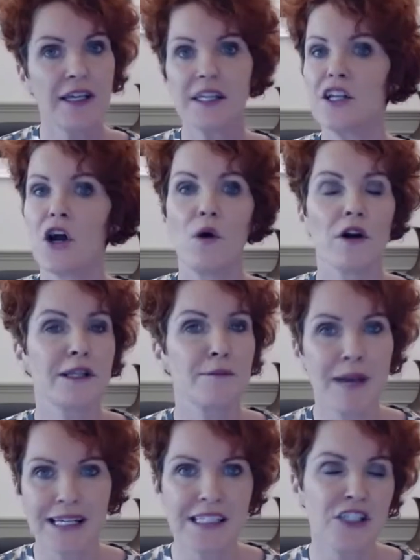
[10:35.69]
you know, or the
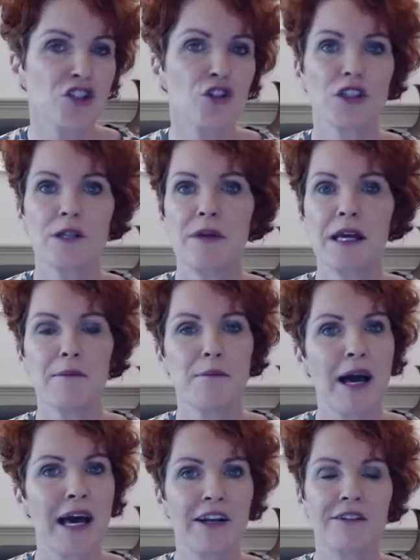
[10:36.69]
message could have been
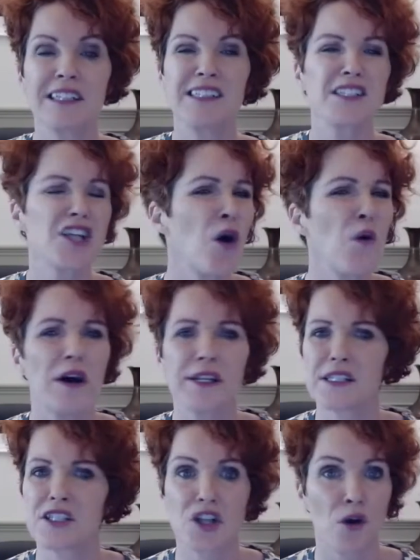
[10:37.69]
better, and so
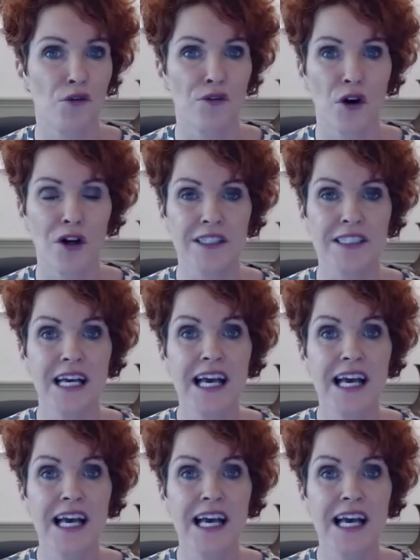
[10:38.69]
on and so forth.